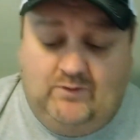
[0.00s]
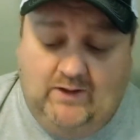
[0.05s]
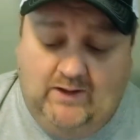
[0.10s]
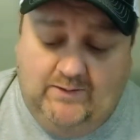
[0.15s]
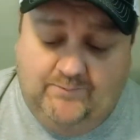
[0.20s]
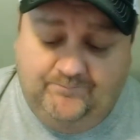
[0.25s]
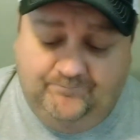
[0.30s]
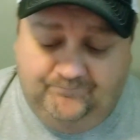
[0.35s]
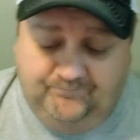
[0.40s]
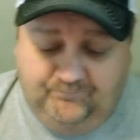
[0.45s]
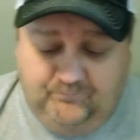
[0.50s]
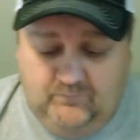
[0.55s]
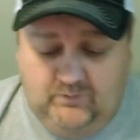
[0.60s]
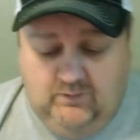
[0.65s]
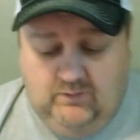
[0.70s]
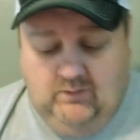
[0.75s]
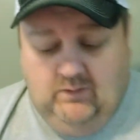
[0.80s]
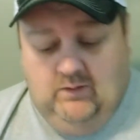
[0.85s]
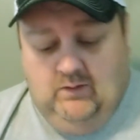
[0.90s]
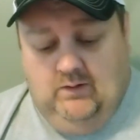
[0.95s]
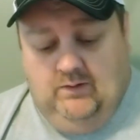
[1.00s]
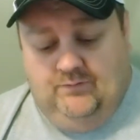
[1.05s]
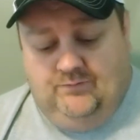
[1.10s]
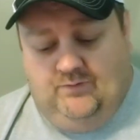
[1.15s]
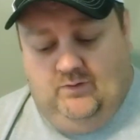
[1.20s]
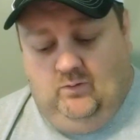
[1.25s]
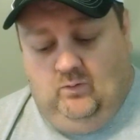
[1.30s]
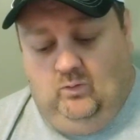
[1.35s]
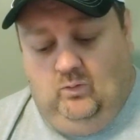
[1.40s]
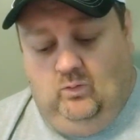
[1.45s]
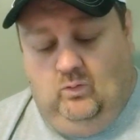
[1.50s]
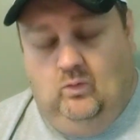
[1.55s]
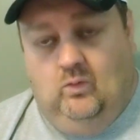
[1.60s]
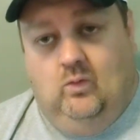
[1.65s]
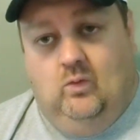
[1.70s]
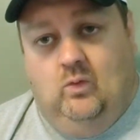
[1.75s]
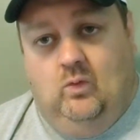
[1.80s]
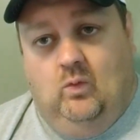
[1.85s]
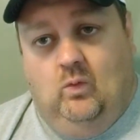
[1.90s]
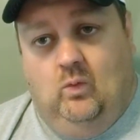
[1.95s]
Okay, so
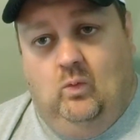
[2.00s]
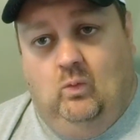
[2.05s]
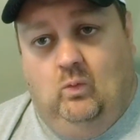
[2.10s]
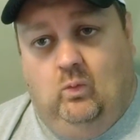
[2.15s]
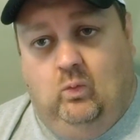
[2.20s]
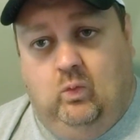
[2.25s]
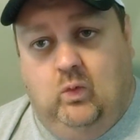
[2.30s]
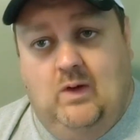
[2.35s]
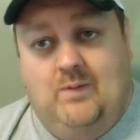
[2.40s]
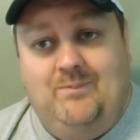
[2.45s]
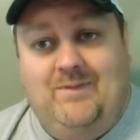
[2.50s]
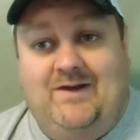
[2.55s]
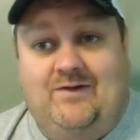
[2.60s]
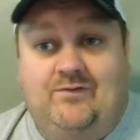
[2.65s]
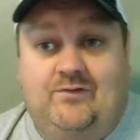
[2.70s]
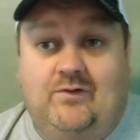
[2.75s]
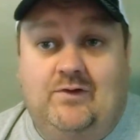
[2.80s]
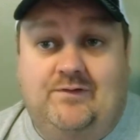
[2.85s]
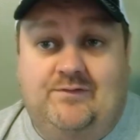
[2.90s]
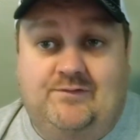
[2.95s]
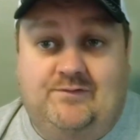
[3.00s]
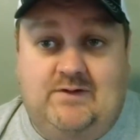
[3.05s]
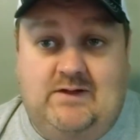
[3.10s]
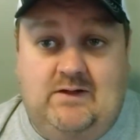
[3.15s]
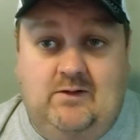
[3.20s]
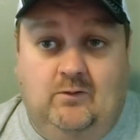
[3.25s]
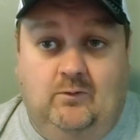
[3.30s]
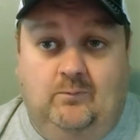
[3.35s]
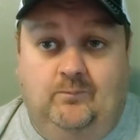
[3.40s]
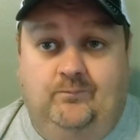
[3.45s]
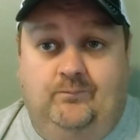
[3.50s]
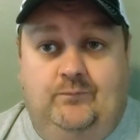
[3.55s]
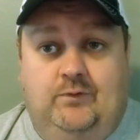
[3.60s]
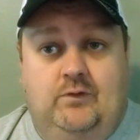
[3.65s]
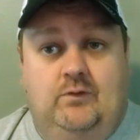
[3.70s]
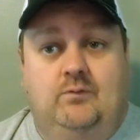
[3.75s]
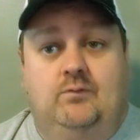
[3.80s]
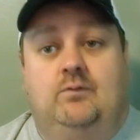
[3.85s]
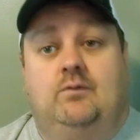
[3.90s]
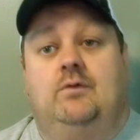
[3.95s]
what makes good steel,
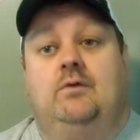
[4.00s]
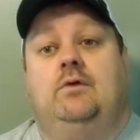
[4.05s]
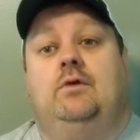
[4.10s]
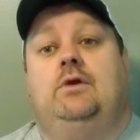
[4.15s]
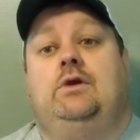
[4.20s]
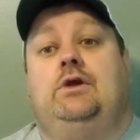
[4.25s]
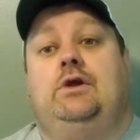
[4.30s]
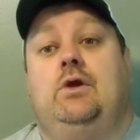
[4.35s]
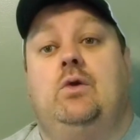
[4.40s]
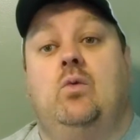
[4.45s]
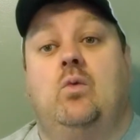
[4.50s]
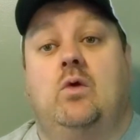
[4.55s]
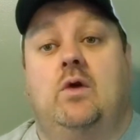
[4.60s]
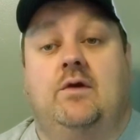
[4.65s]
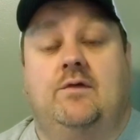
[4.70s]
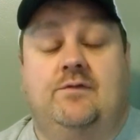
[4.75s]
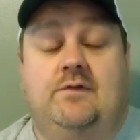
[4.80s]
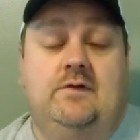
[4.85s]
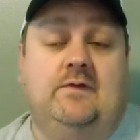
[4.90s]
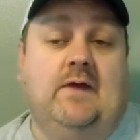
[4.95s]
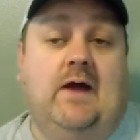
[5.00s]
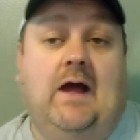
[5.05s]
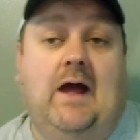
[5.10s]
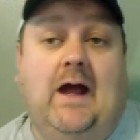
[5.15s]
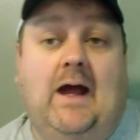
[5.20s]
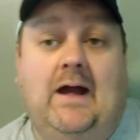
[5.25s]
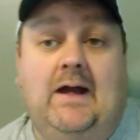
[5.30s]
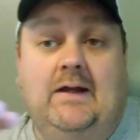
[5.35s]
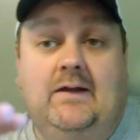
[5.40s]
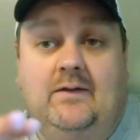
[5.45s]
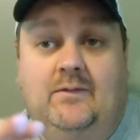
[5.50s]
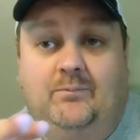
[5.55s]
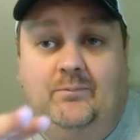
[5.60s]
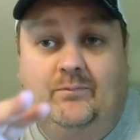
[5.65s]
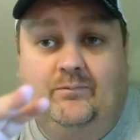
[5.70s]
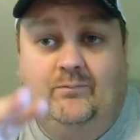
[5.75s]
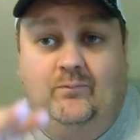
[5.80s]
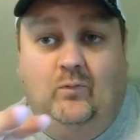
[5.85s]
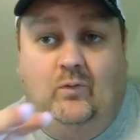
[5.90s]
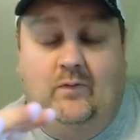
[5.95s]
dude? You want to see
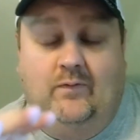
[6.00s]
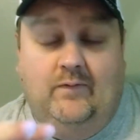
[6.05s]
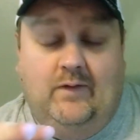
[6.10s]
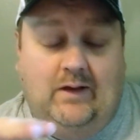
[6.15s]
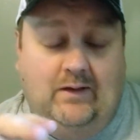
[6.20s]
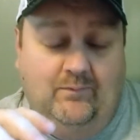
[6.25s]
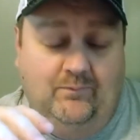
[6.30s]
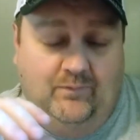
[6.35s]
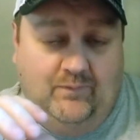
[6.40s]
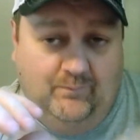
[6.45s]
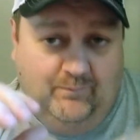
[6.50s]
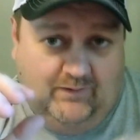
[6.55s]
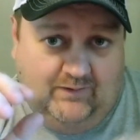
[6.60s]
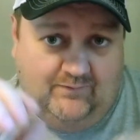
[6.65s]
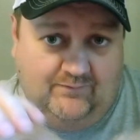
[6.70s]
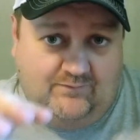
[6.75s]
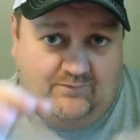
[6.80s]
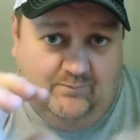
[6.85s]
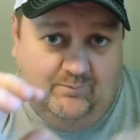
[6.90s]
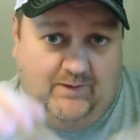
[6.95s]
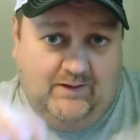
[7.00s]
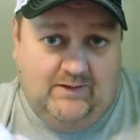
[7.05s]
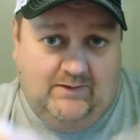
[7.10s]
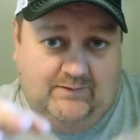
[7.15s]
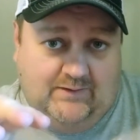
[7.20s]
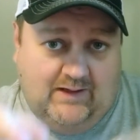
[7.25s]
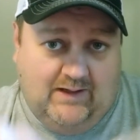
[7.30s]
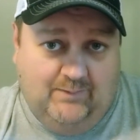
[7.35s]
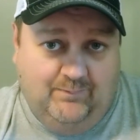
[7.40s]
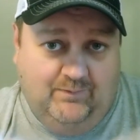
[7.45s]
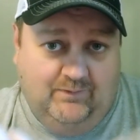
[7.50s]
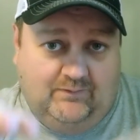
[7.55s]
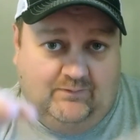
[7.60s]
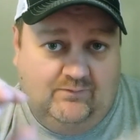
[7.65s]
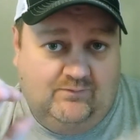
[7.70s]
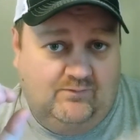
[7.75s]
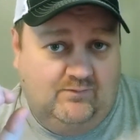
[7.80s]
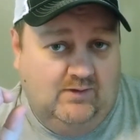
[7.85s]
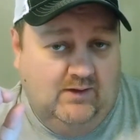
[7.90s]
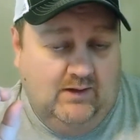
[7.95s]
one of the biggest debated
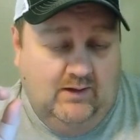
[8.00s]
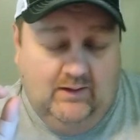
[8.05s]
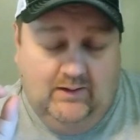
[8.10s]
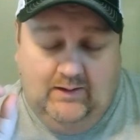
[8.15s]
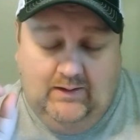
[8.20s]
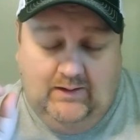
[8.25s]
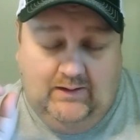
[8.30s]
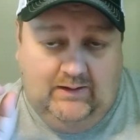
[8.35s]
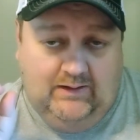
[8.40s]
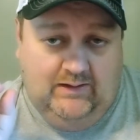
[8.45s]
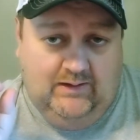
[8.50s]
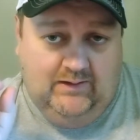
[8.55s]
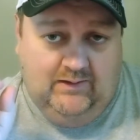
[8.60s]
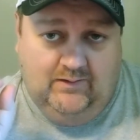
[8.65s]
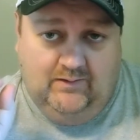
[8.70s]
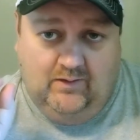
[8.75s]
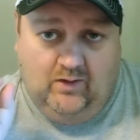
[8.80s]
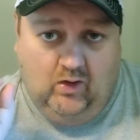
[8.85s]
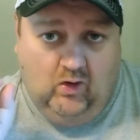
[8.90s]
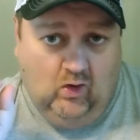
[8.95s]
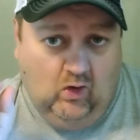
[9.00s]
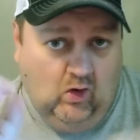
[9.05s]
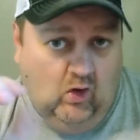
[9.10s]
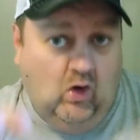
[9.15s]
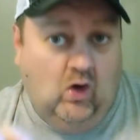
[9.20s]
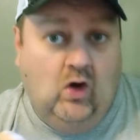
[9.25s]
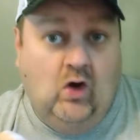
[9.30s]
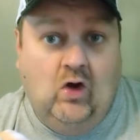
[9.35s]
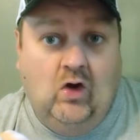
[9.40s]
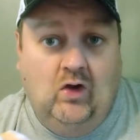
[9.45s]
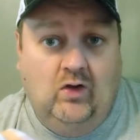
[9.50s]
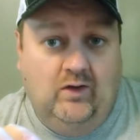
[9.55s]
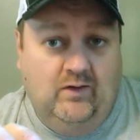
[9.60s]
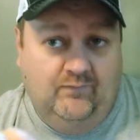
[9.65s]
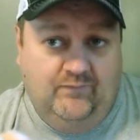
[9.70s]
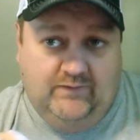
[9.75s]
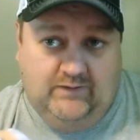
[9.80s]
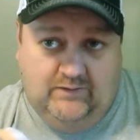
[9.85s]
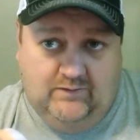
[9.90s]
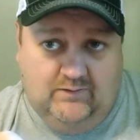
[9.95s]
topics in all
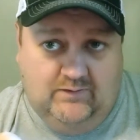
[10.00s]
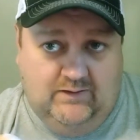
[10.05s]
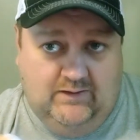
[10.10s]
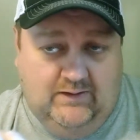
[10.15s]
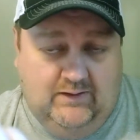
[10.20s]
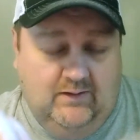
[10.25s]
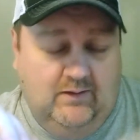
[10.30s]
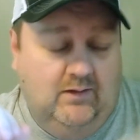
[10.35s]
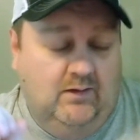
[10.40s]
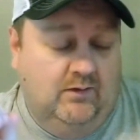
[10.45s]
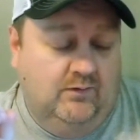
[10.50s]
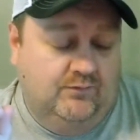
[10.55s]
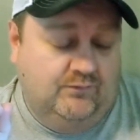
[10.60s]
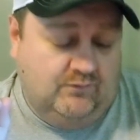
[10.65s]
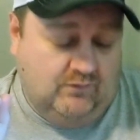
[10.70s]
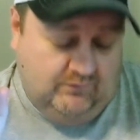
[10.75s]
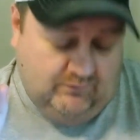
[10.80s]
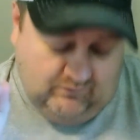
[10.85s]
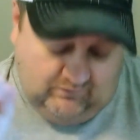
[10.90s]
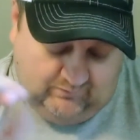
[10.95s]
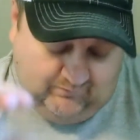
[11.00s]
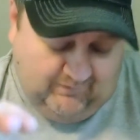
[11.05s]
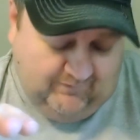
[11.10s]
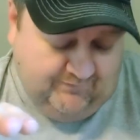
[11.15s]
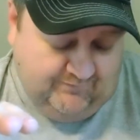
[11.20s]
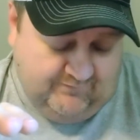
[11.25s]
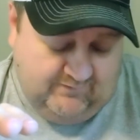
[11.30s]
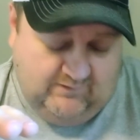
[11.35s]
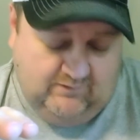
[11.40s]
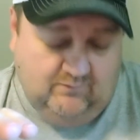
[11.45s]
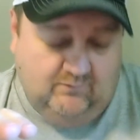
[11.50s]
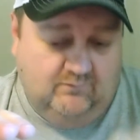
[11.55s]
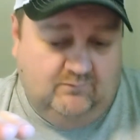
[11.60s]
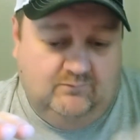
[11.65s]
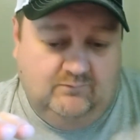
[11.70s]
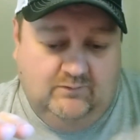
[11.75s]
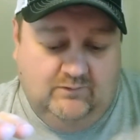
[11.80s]
of the internet? Start talking about steel.